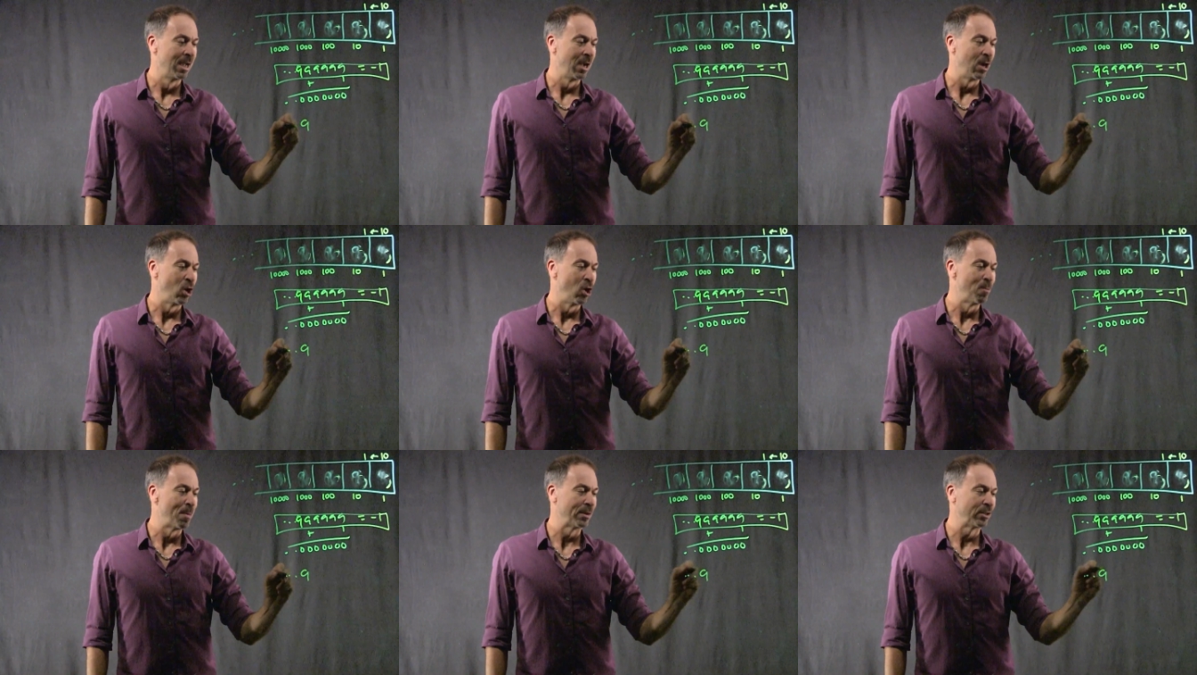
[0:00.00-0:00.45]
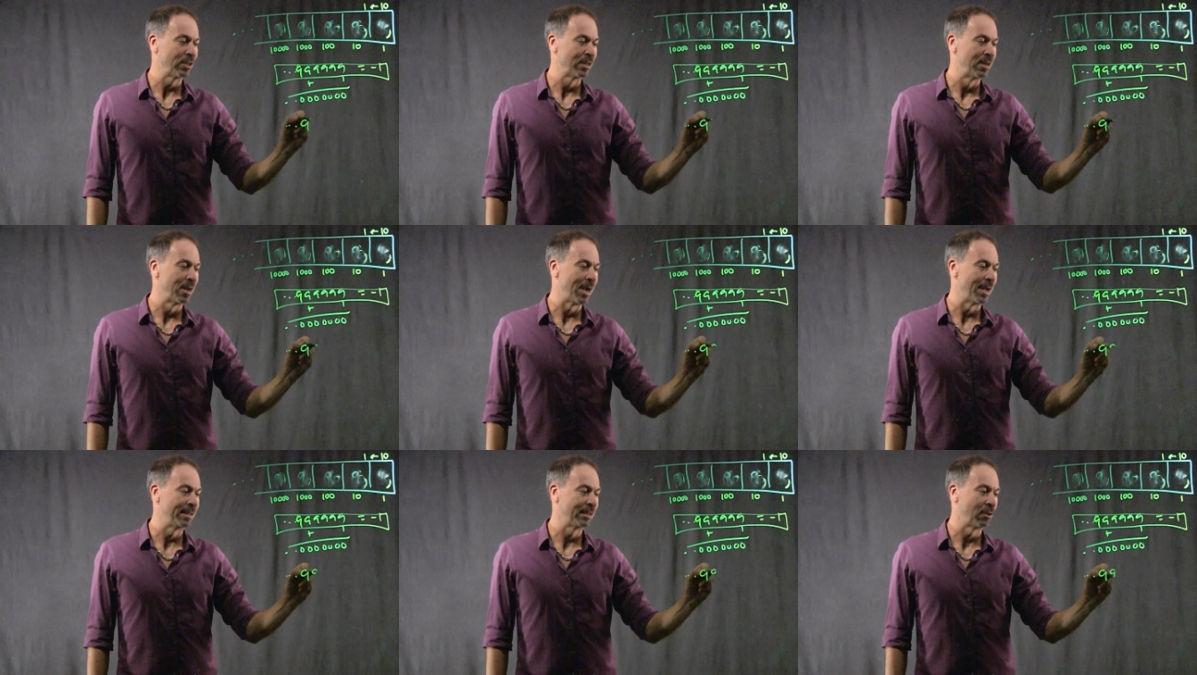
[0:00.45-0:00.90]
a whole bunch of
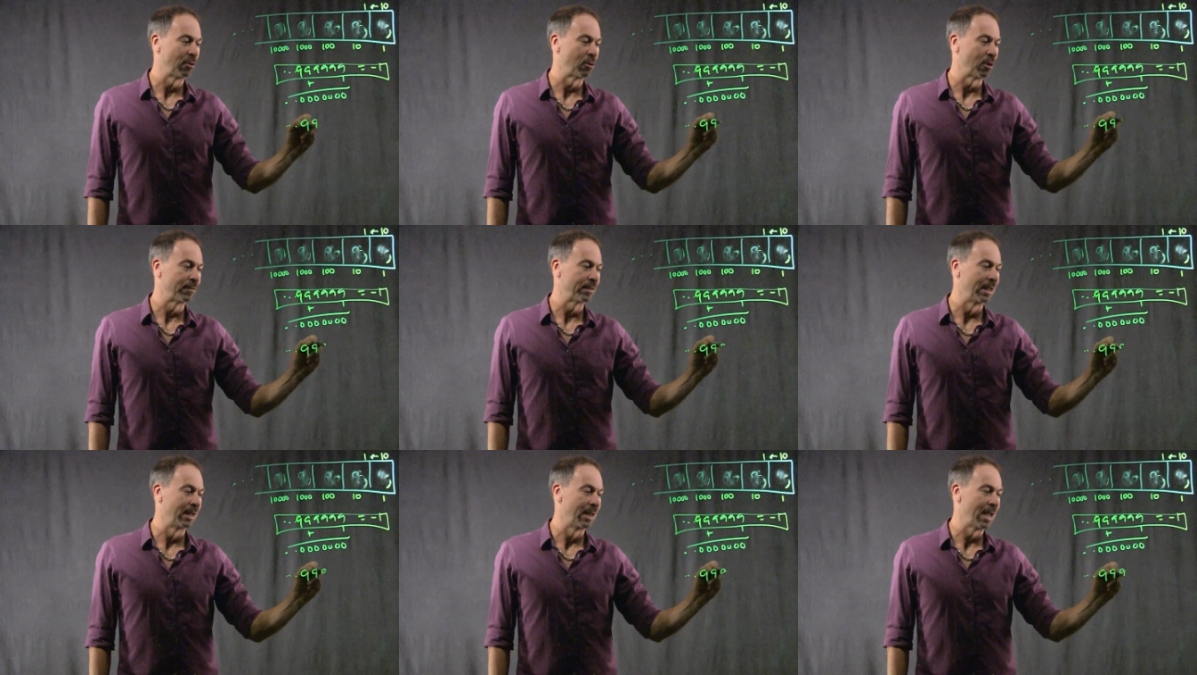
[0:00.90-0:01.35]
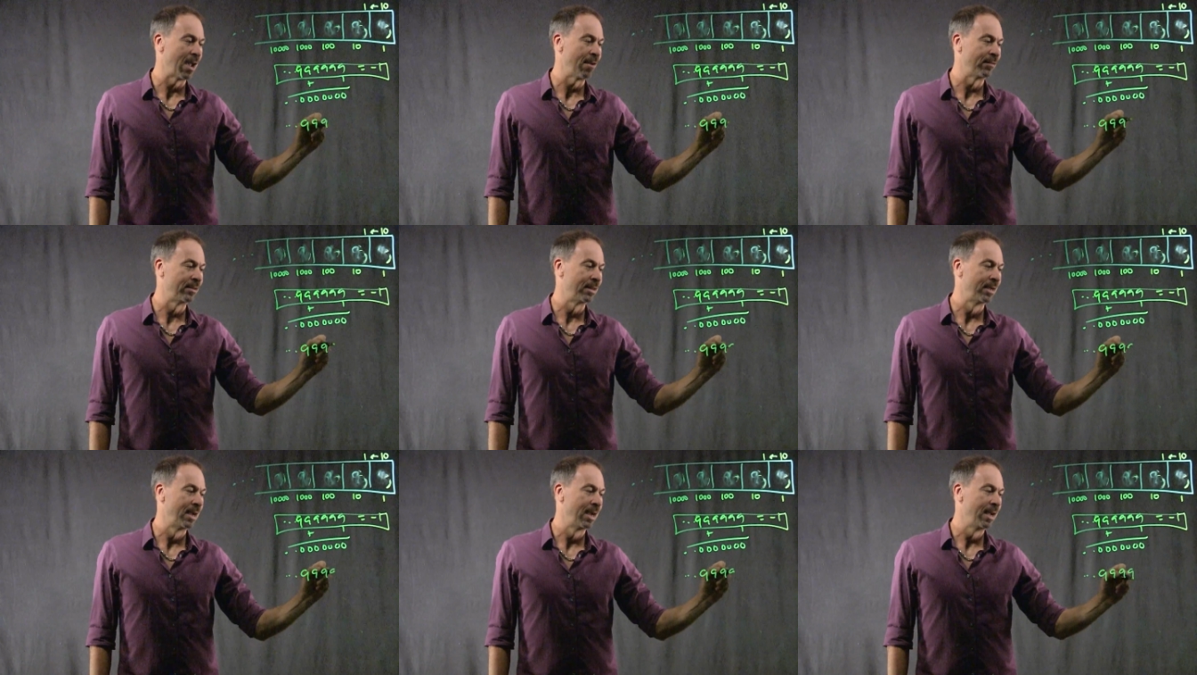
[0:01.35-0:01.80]
9s going off to the
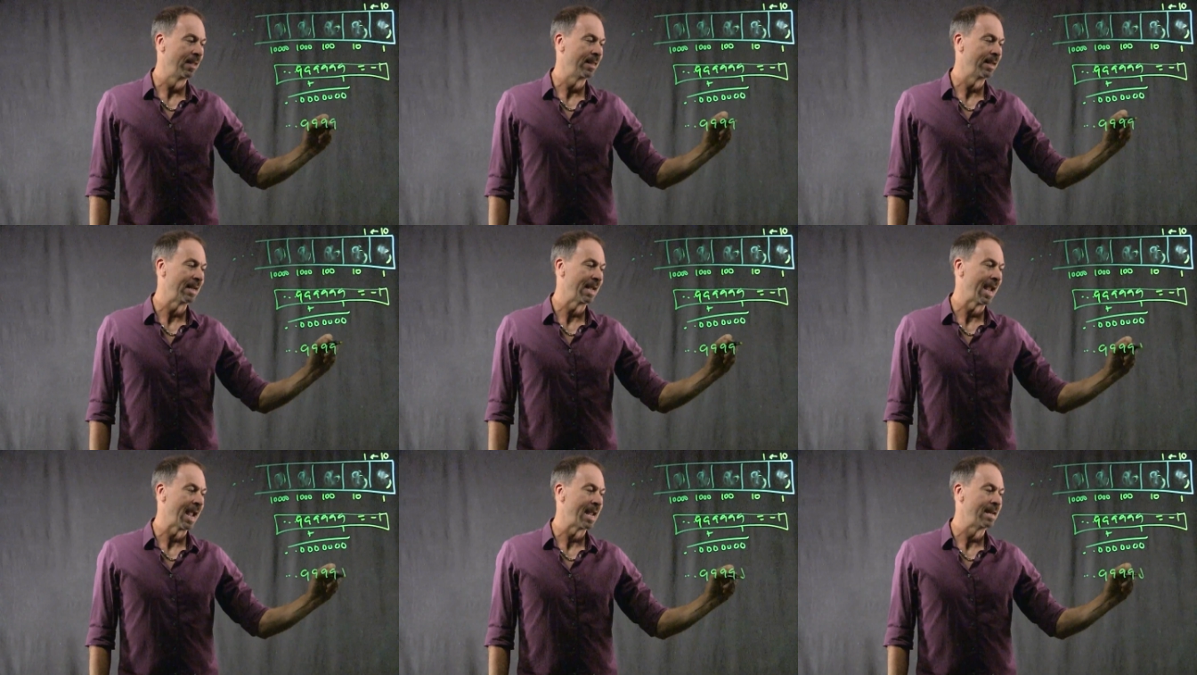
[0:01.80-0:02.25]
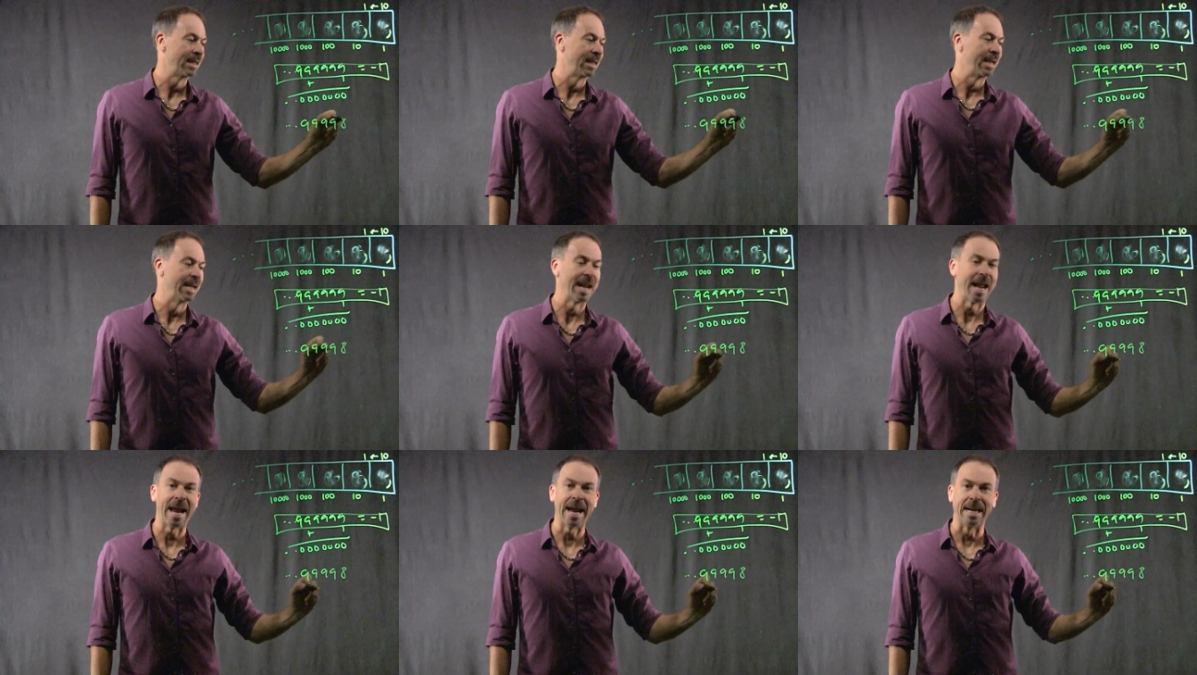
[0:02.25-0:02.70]
left, then in
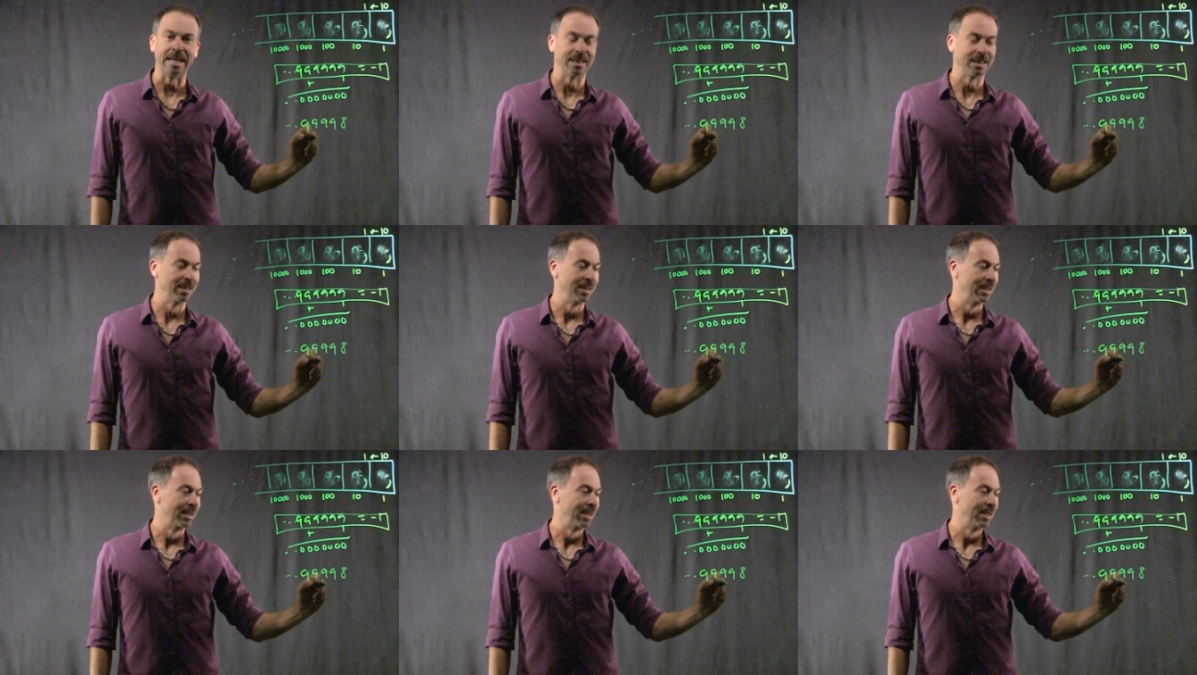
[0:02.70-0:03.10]
an 8.